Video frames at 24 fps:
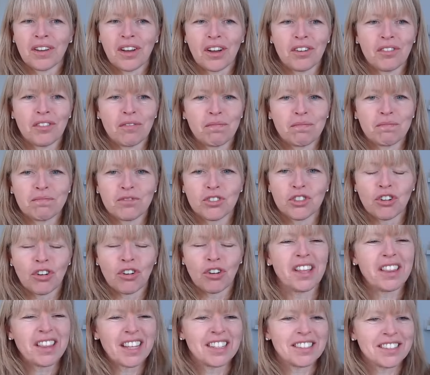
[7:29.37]
kind of
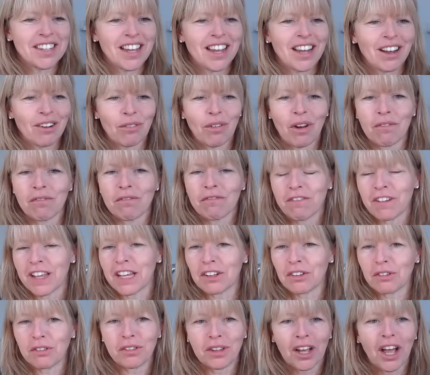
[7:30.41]
try things out and
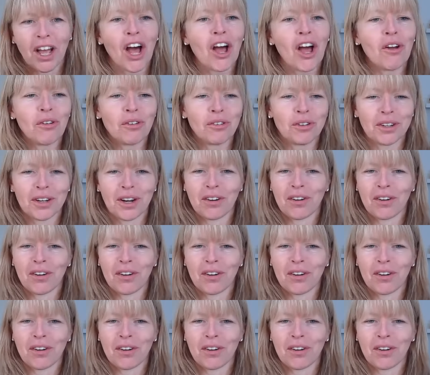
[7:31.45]
feel the code.